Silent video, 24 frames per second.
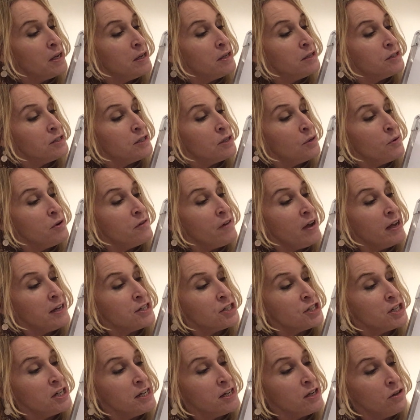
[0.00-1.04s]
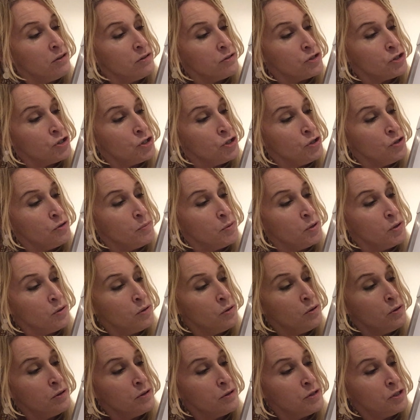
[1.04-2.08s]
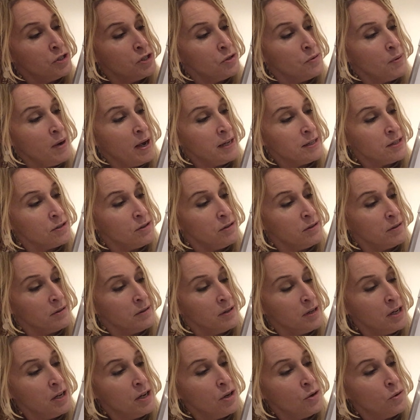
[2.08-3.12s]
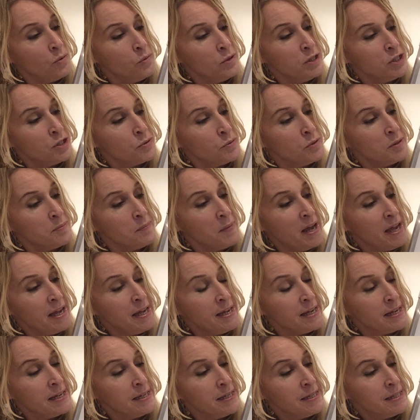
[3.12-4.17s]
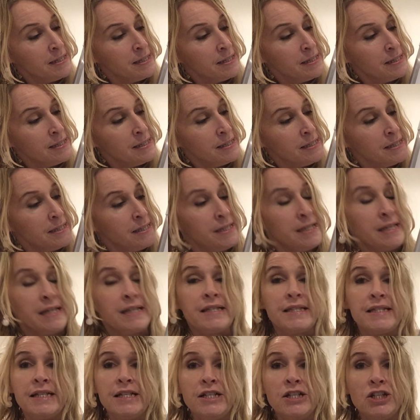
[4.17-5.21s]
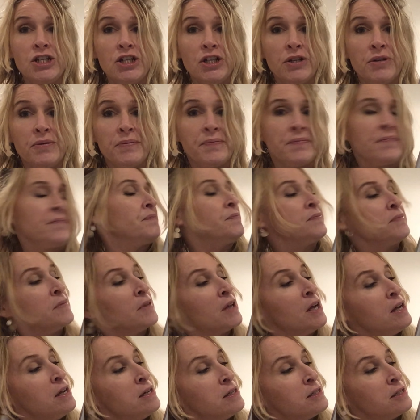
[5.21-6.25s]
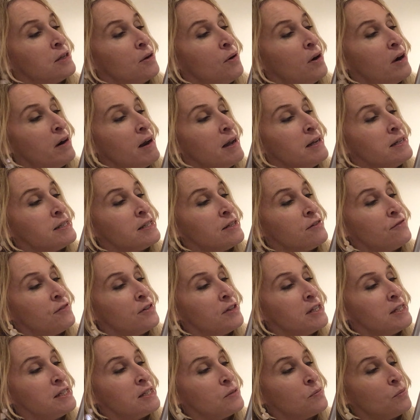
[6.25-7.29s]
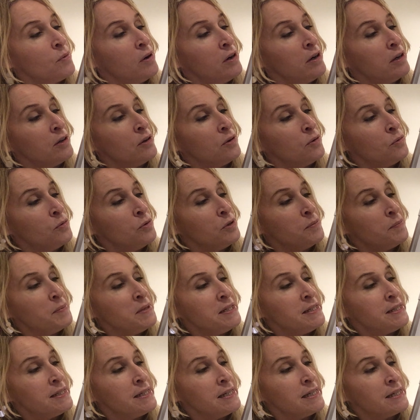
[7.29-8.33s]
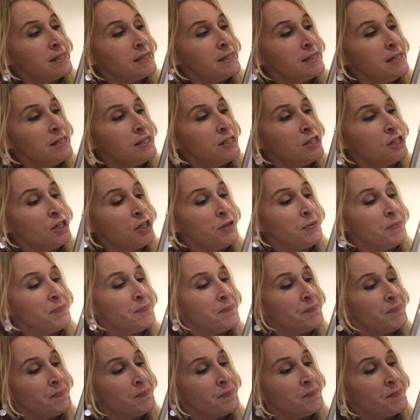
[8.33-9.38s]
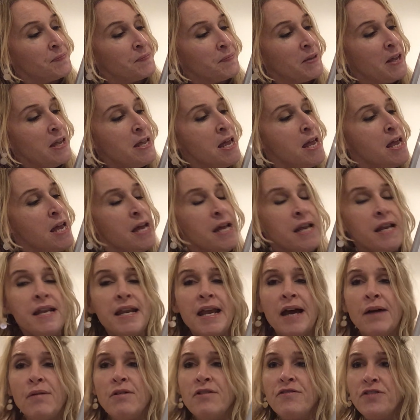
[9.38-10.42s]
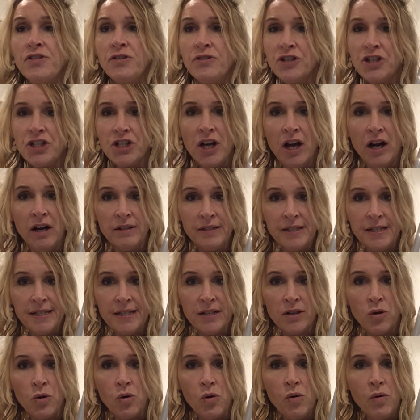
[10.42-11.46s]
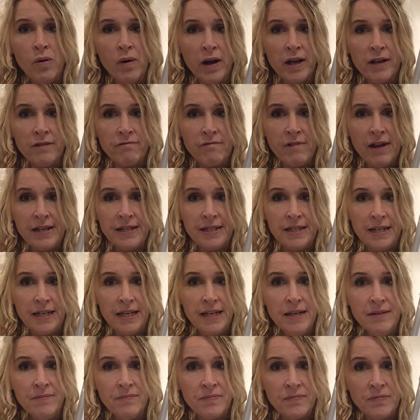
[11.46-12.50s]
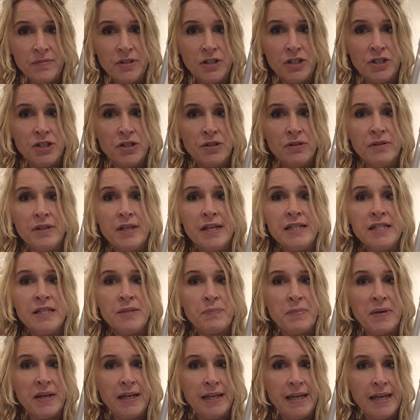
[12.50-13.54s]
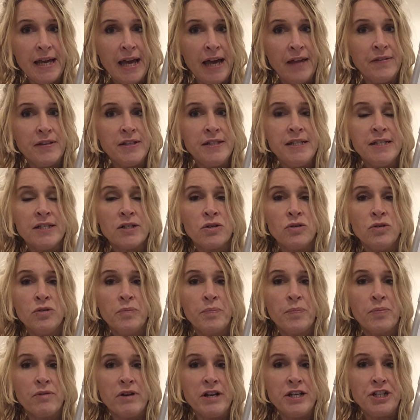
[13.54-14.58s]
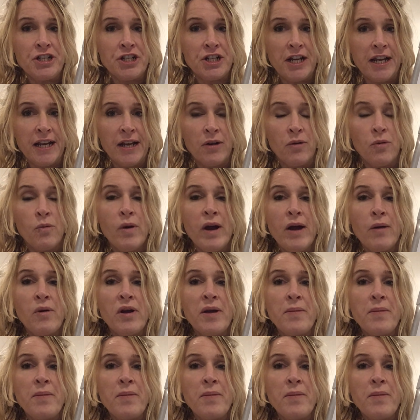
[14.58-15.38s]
so we've actually got 2 more to add on, which would make 62. So our answer for this one would be 62. Now, if your child isn't quite ready to do this bit yet, this is called bridging, where we're